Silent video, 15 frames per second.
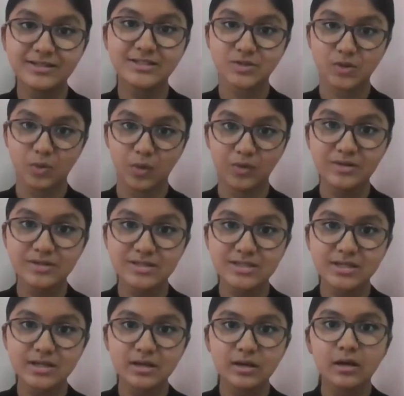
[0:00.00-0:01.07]
this course.
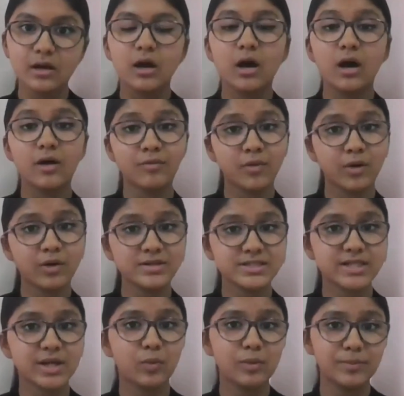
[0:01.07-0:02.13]
Of course,
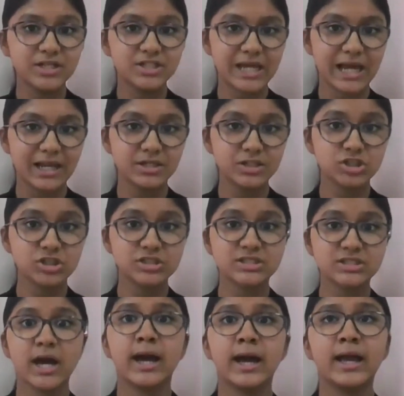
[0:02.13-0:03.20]
there will be challenges.
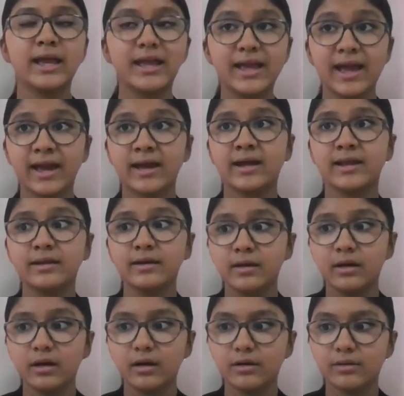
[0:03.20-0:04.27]
I had,
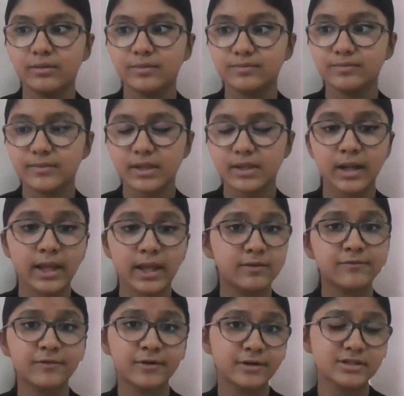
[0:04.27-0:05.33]
like
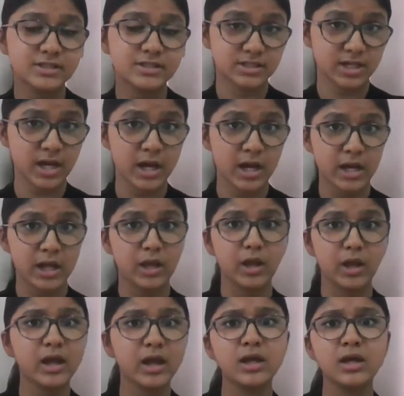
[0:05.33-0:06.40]
first,
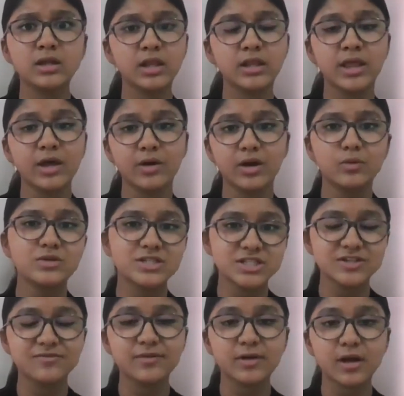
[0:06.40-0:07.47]
it was
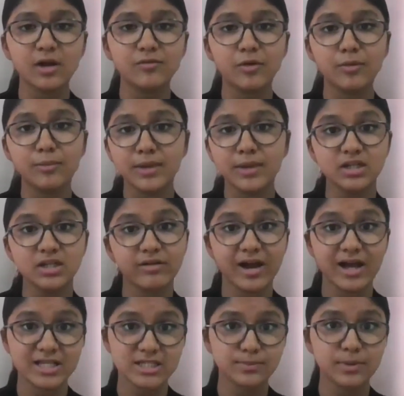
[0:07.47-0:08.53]
difficult for me to
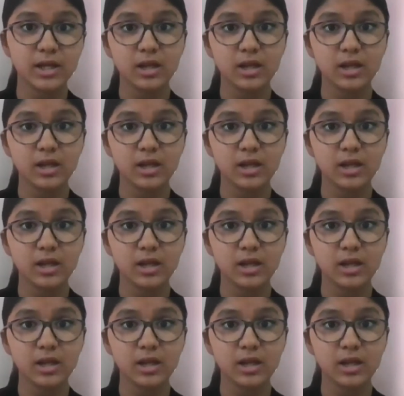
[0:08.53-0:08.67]
grasp